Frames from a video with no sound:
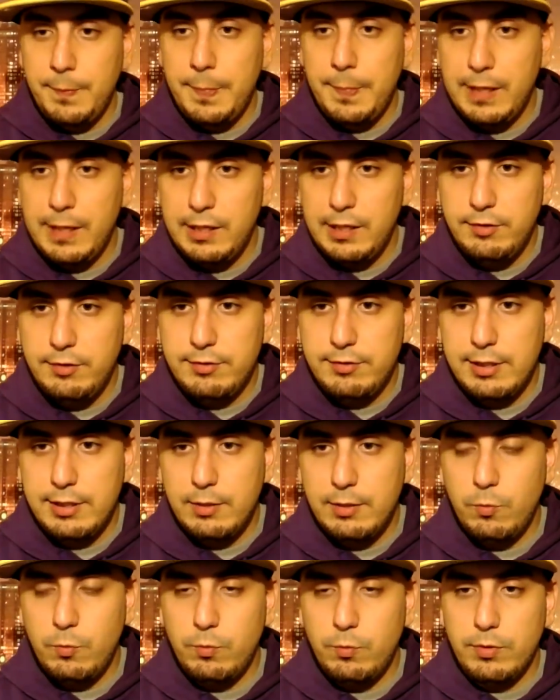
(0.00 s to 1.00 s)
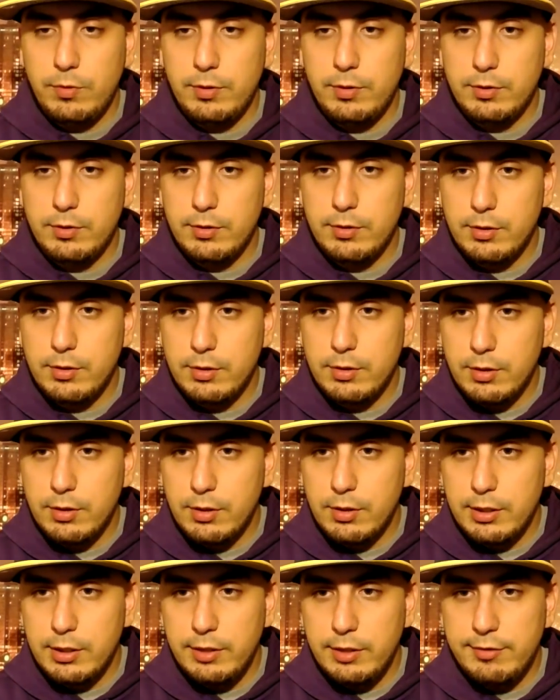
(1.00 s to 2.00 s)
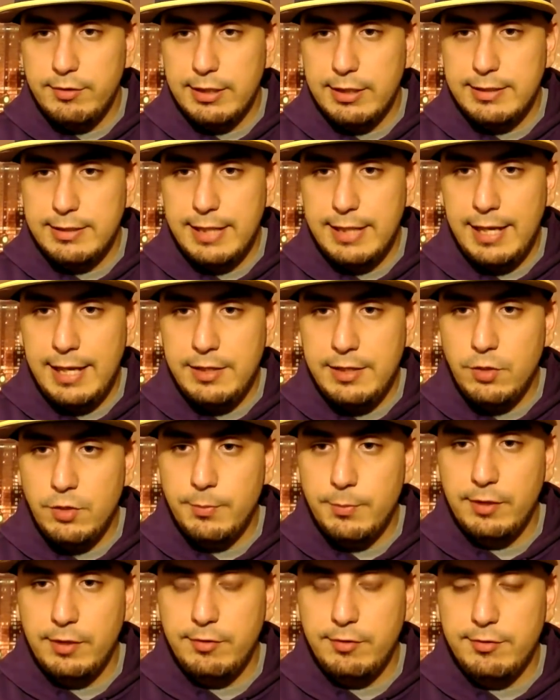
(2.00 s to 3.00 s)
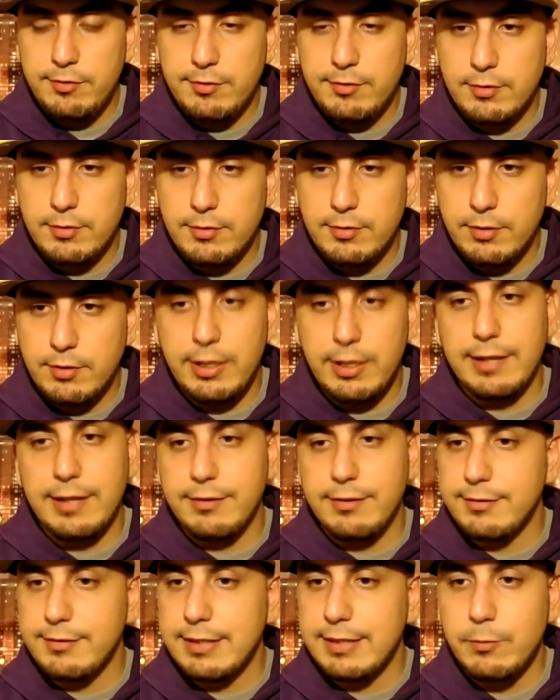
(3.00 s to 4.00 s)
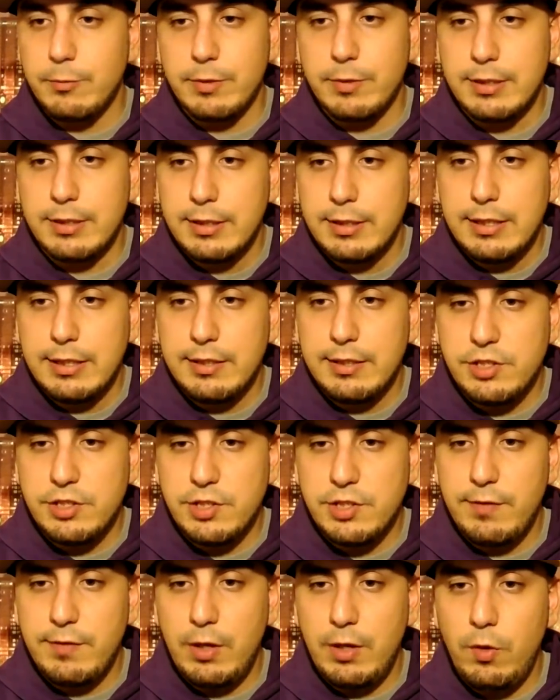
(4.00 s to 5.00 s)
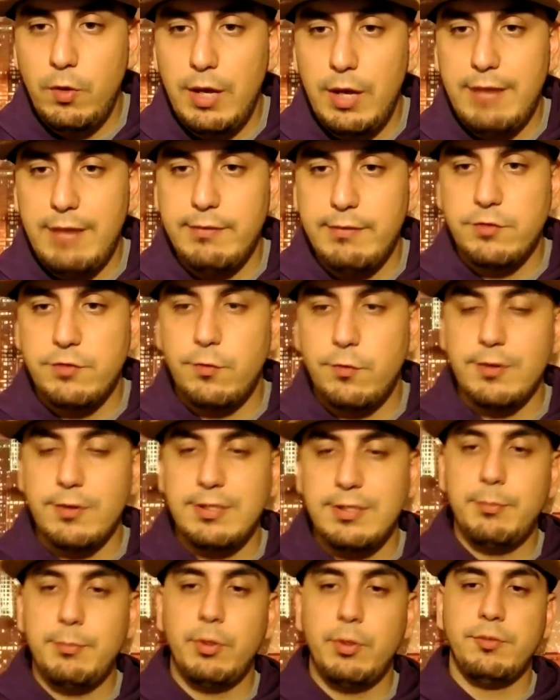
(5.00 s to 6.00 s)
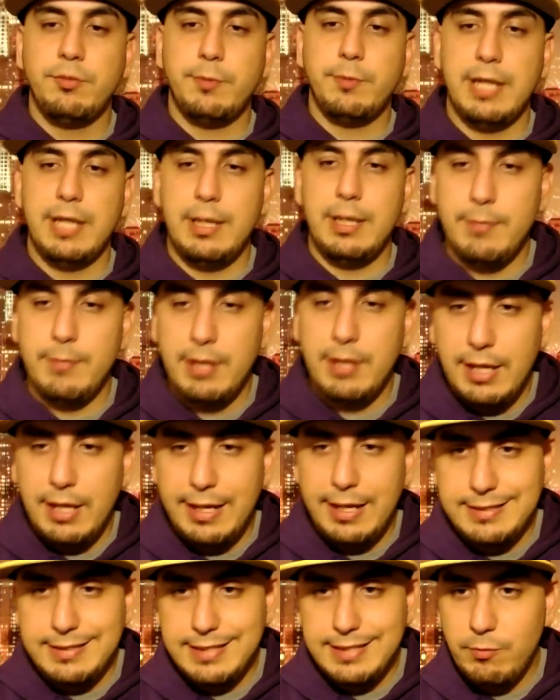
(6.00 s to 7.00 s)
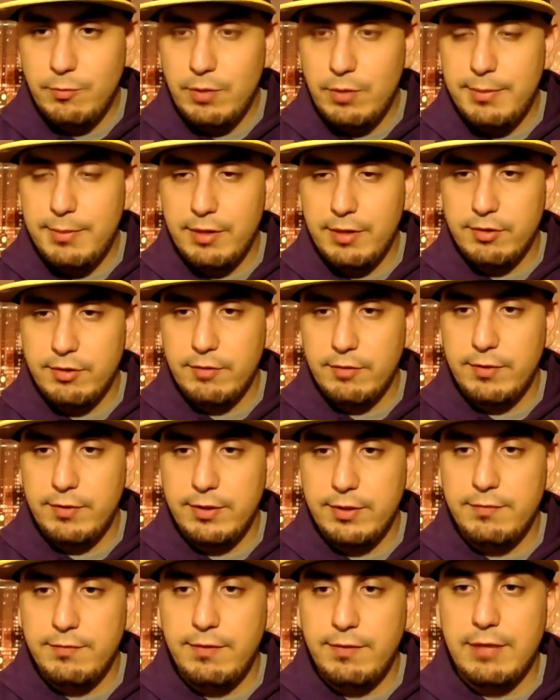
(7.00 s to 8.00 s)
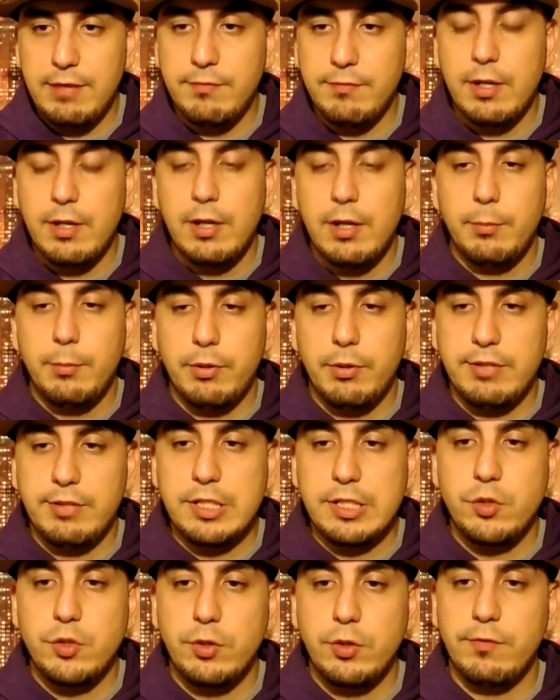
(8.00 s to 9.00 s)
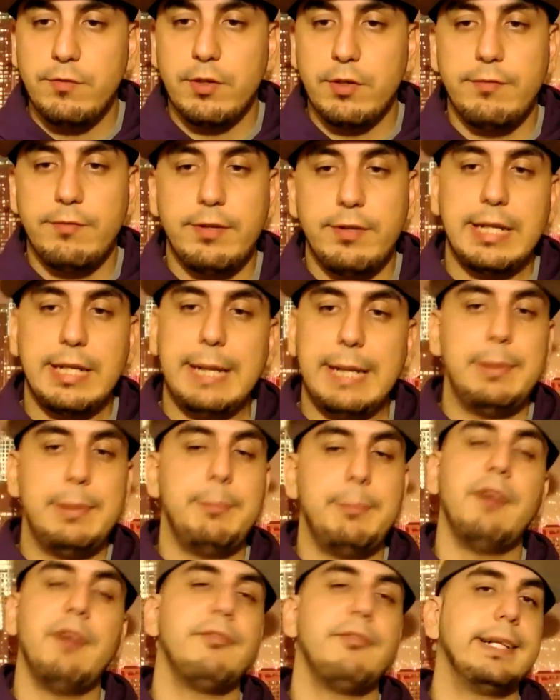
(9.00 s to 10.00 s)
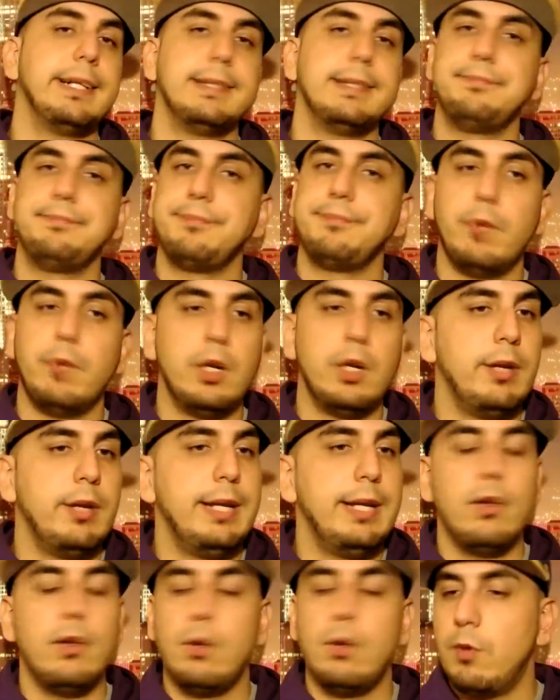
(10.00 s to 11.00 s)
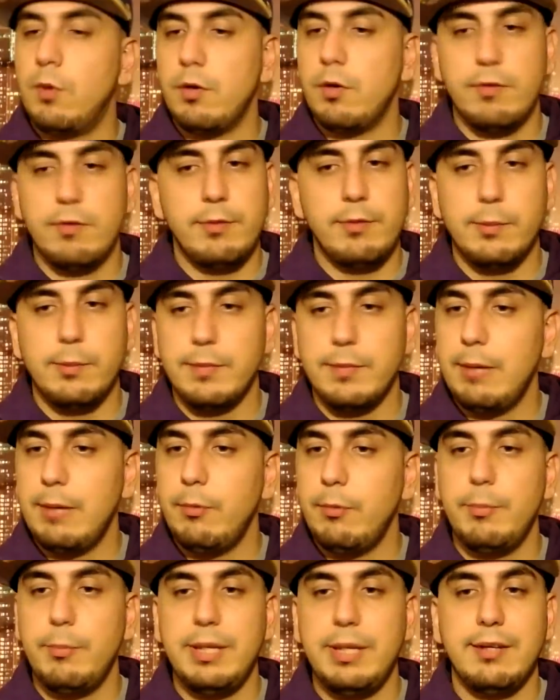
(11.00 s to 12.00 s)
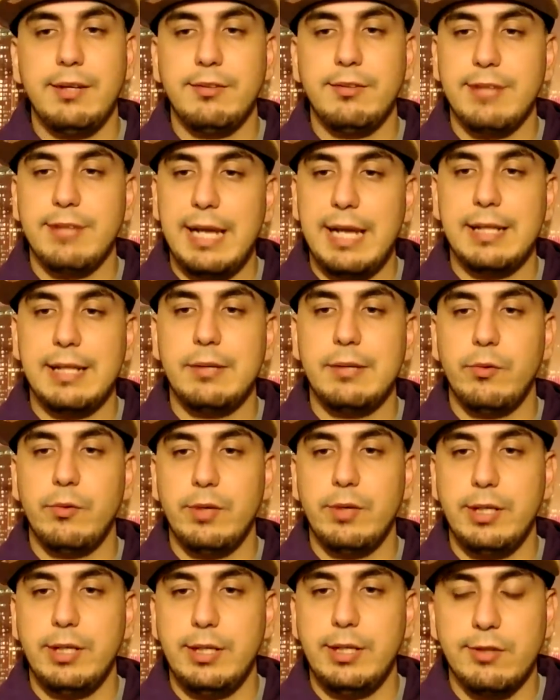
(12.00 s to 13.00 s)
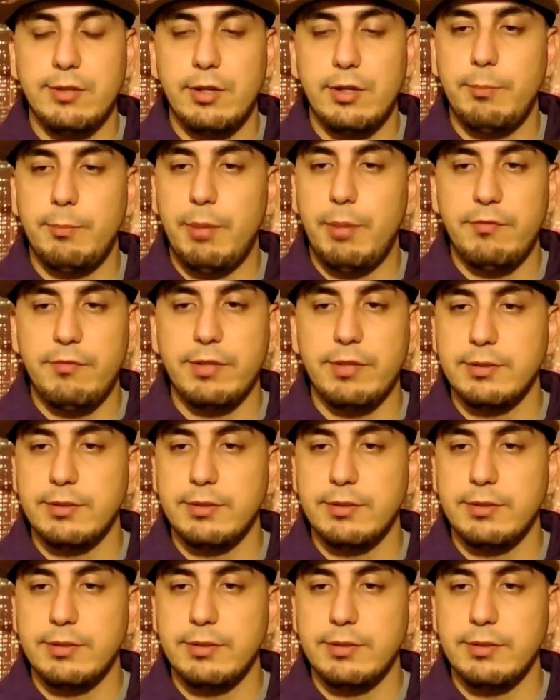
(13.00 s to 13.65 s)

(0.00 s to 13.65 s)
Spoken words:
He said, "Dan, you missed." Oh, yeah, that's the same one. He said, "JaVale will average 14 points per game and 10 rebounds on 55% shooting from the field." That'd be perfect. We don't need no more from him. That would be exactly what we need. So perfect.